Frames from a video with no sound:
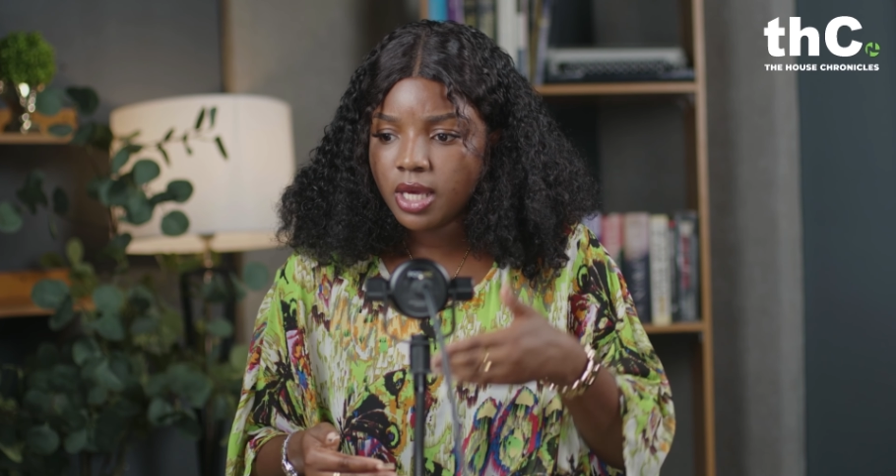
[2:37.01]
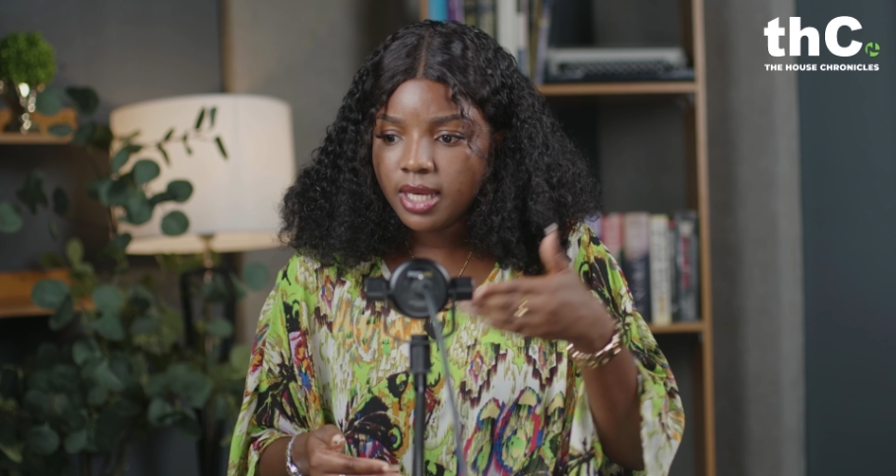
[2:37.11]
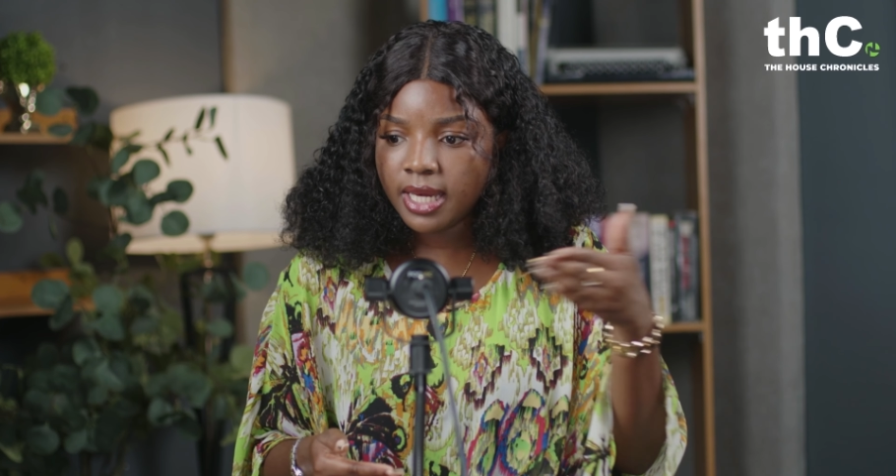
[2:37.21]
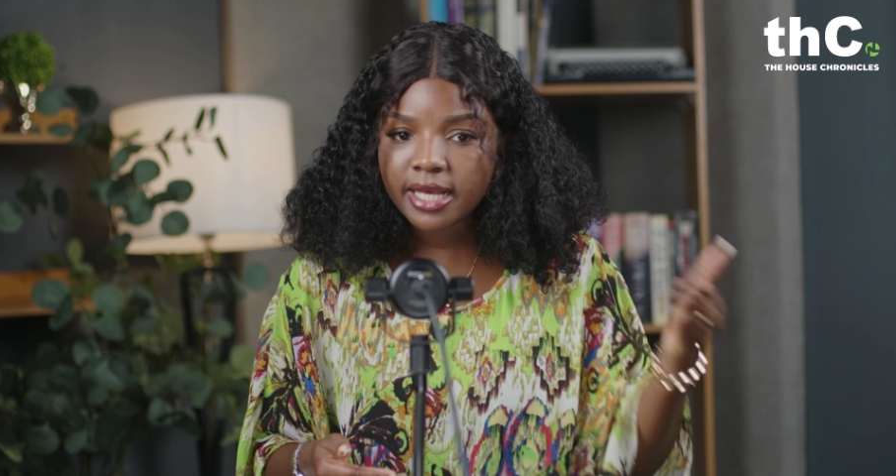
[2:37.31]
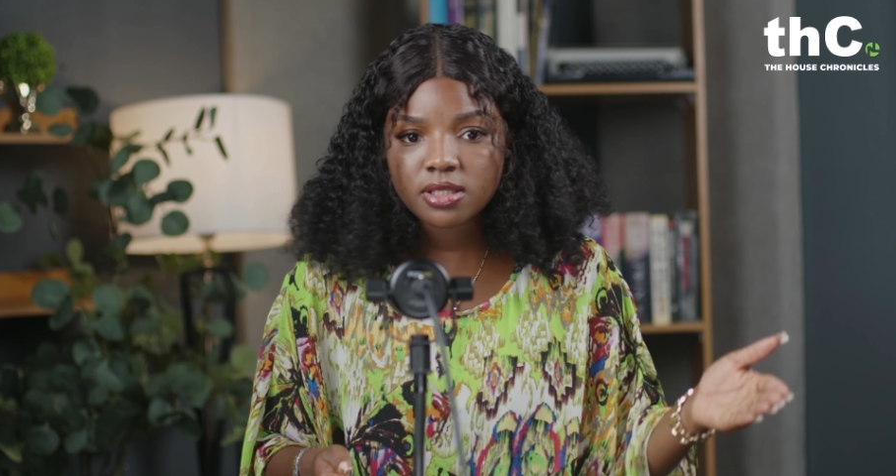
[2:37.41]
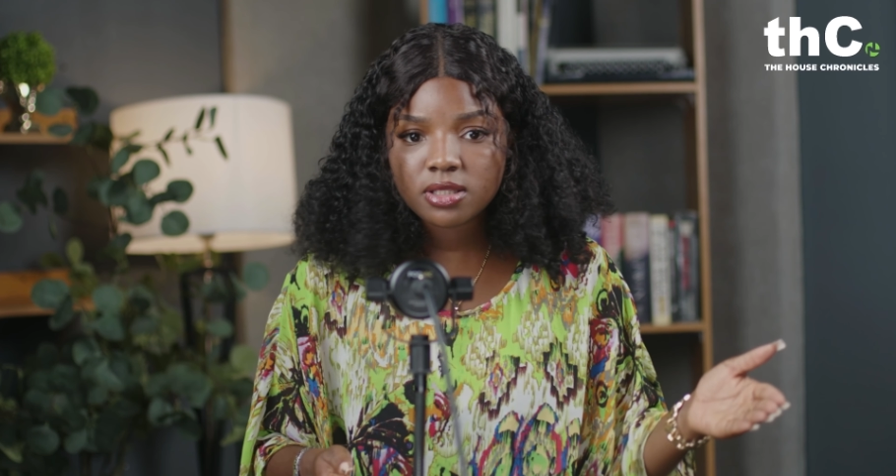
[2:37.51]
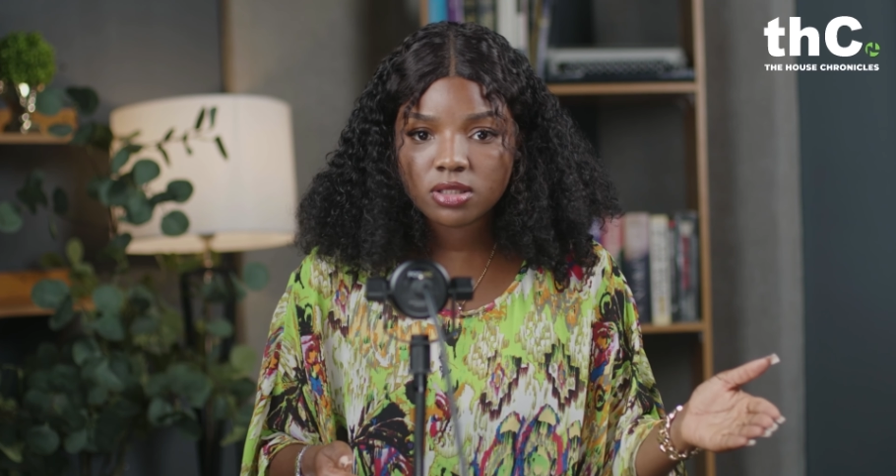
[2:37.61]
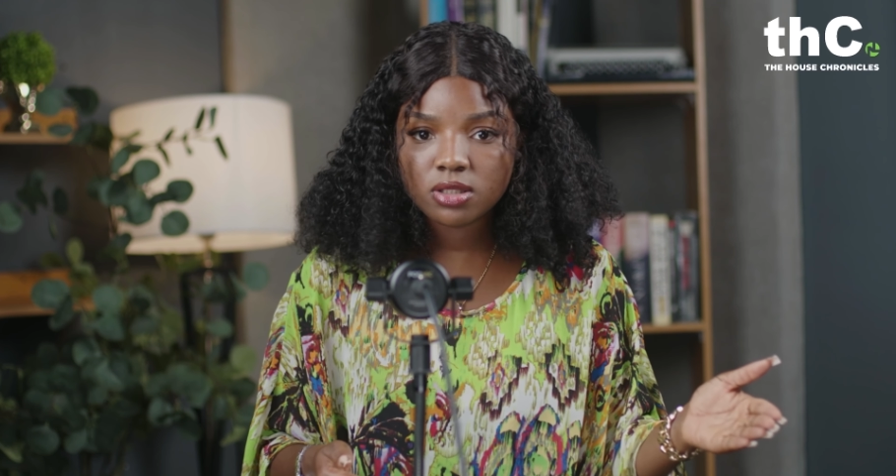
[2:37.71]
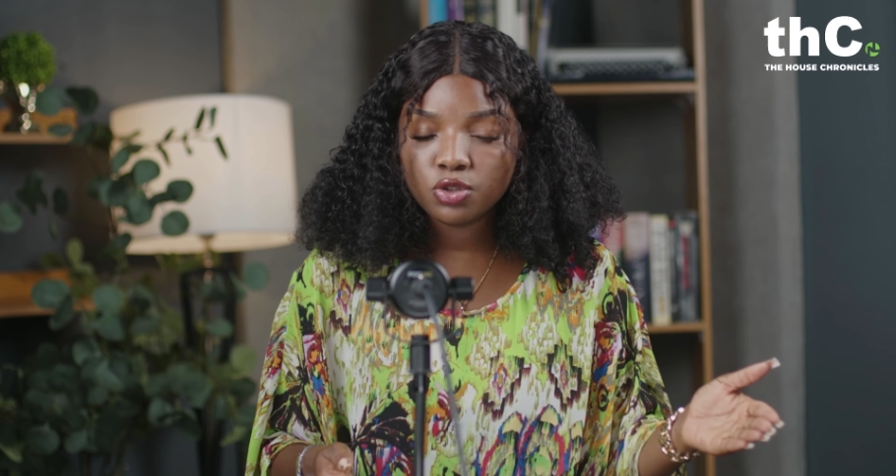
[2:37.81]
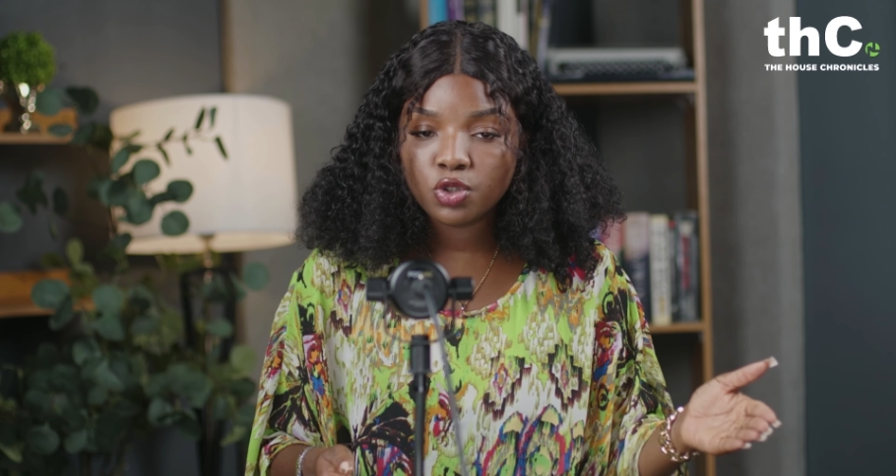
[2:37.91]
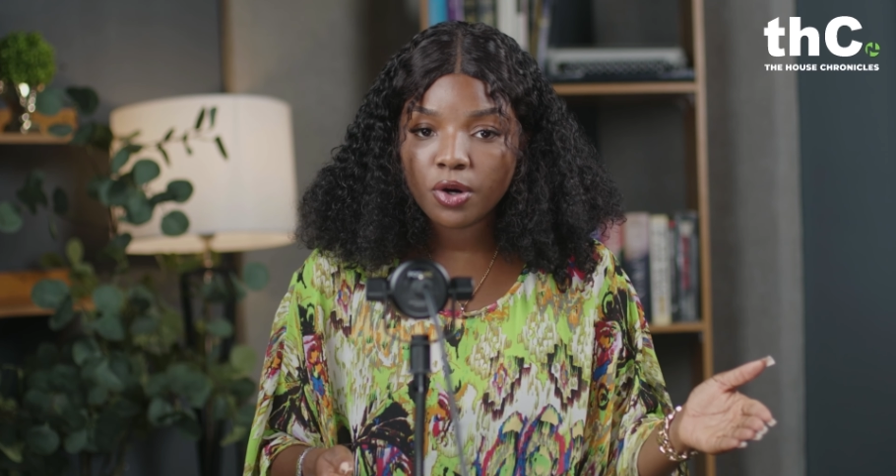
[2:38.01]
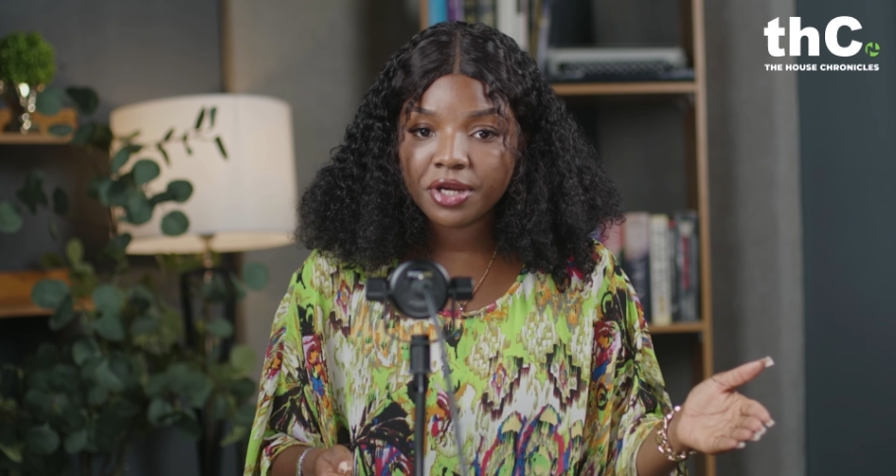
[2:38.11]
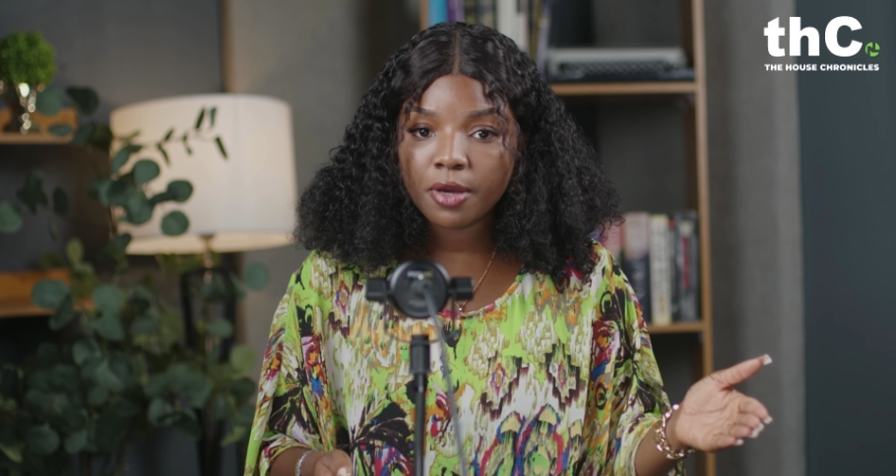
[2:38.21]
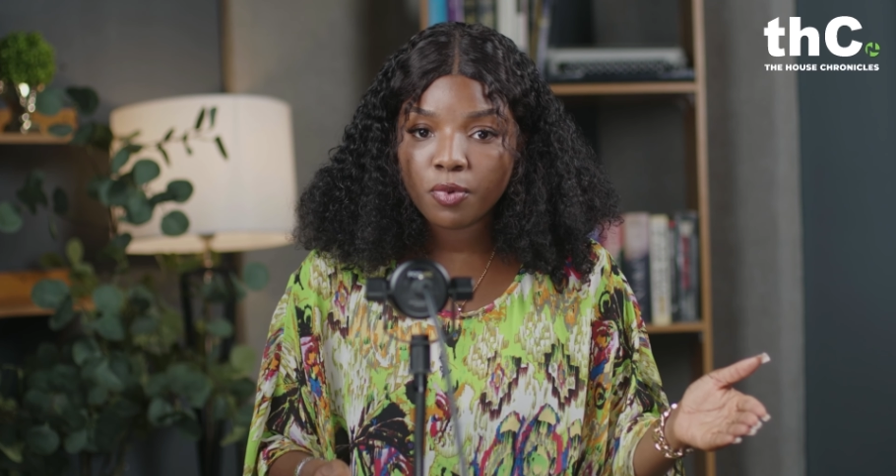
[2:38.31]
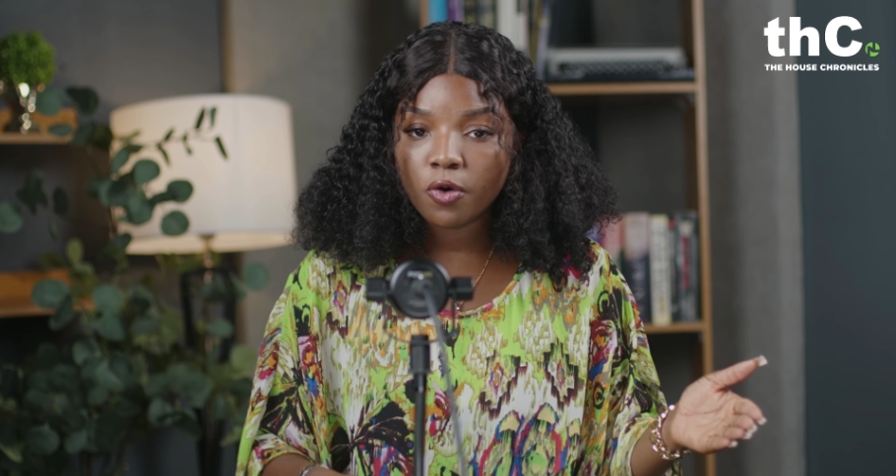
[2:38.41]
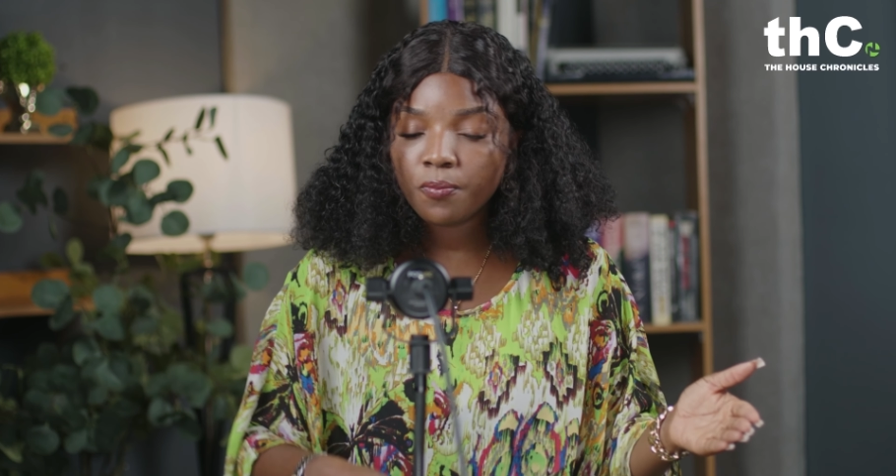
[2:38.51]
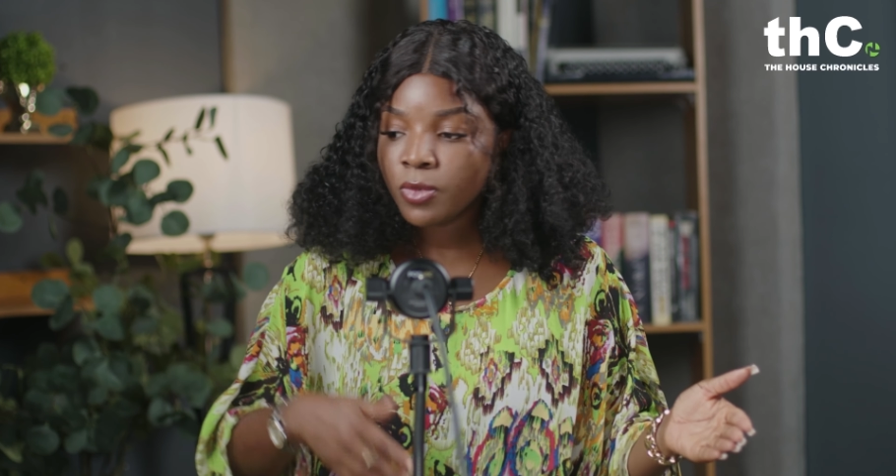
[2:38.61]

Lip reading: next door neighbor,